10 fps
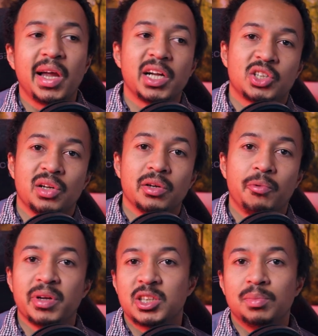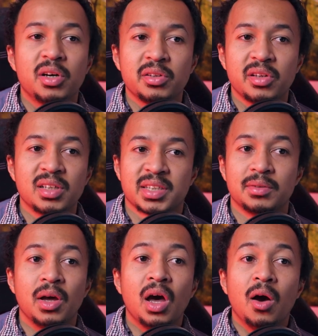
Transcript: large language models, and